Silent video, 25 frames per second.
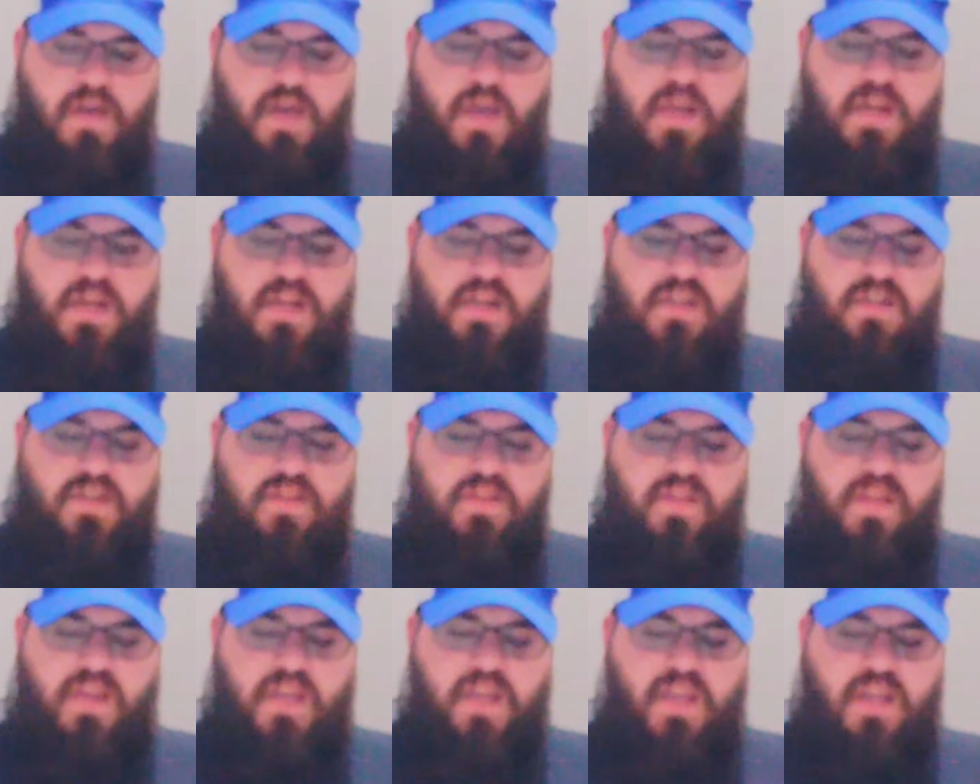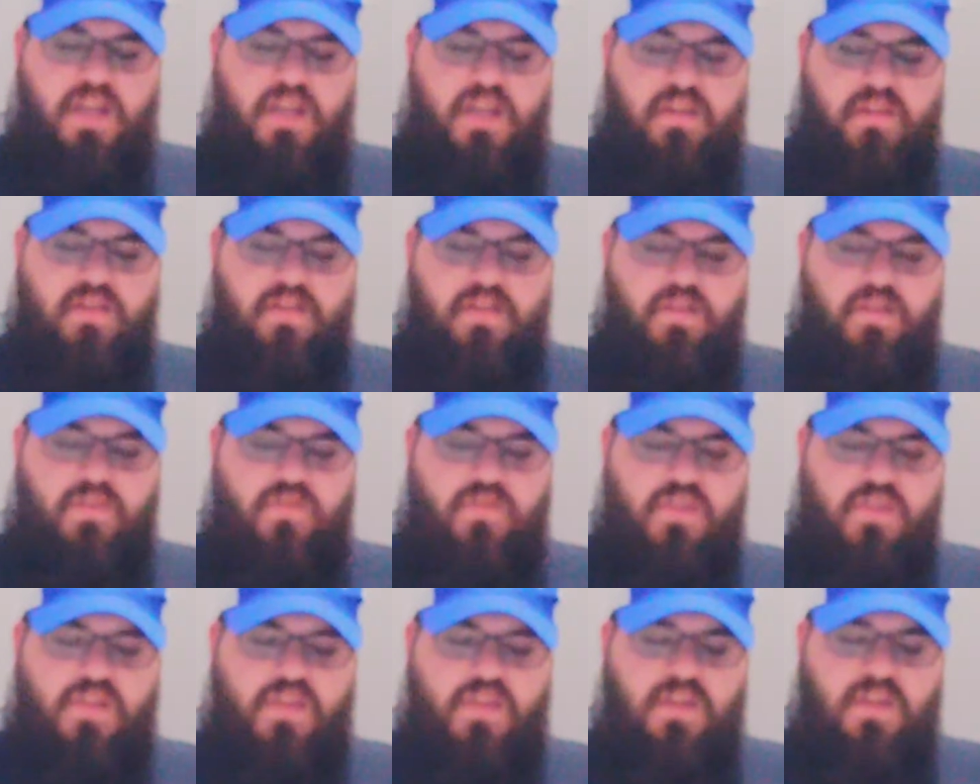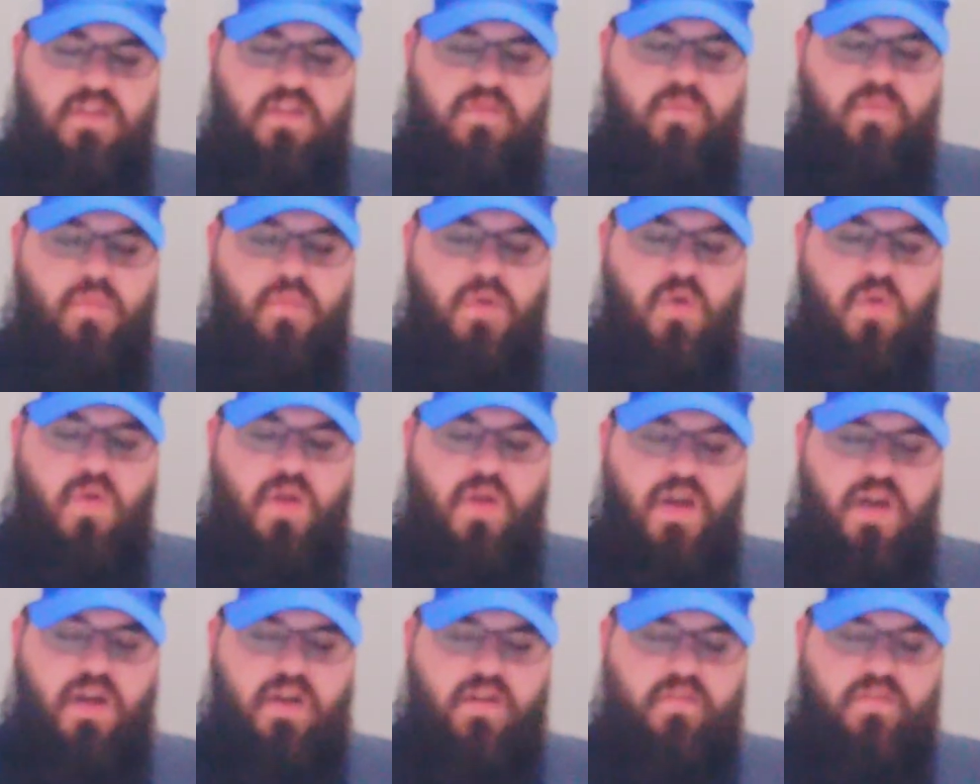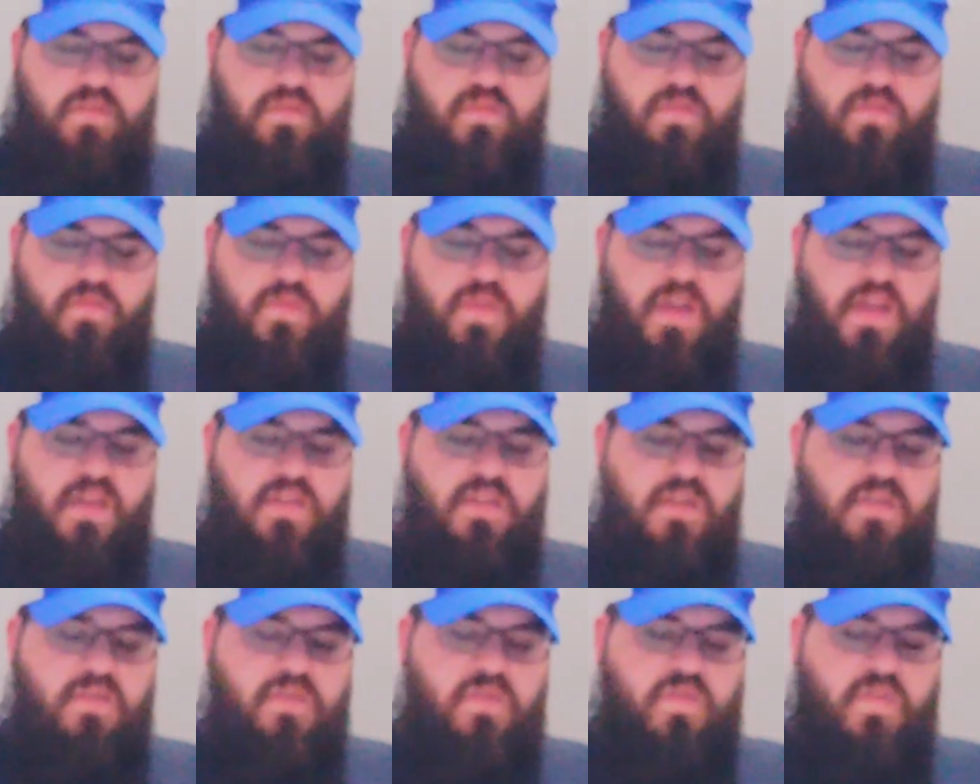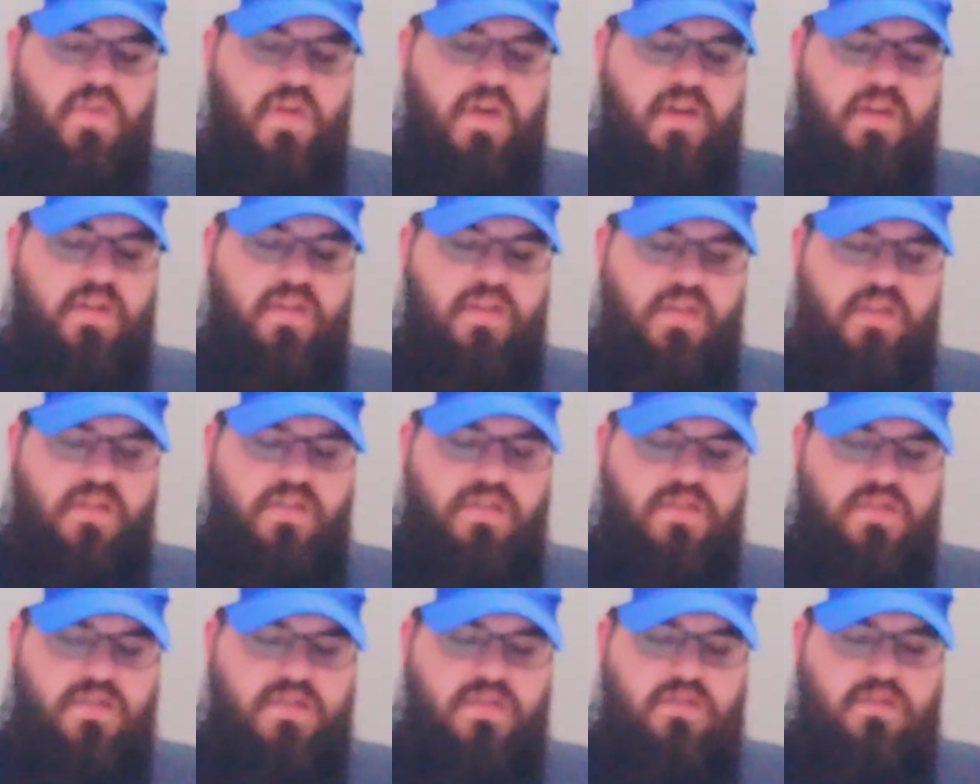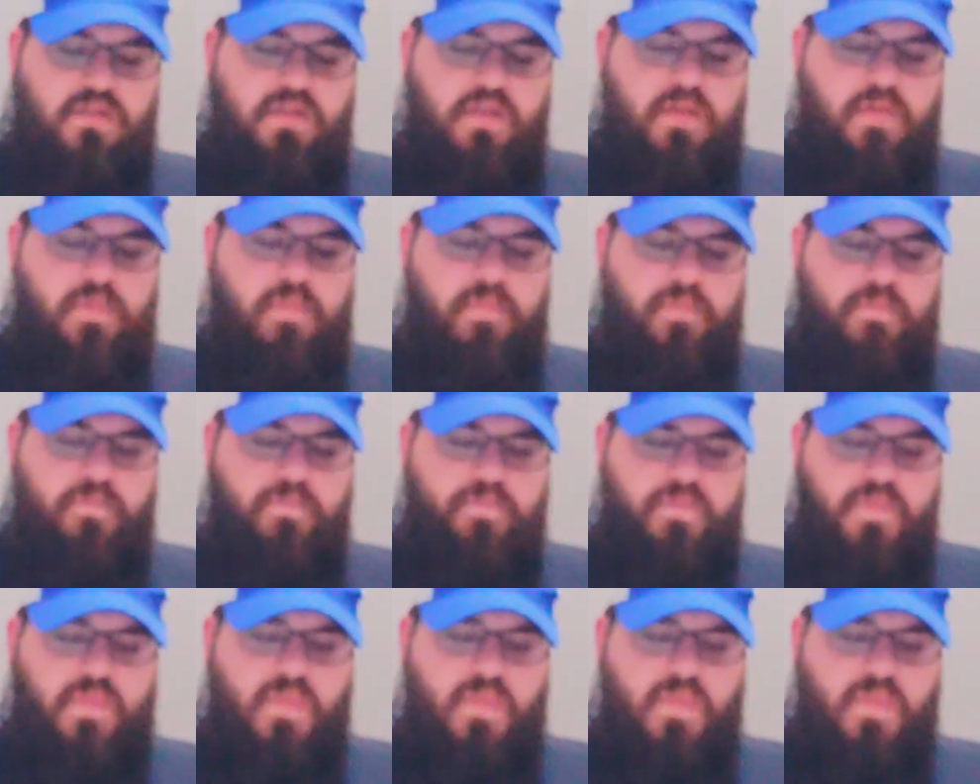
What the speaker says: and into the hand of the king of Moab, and they fought against them.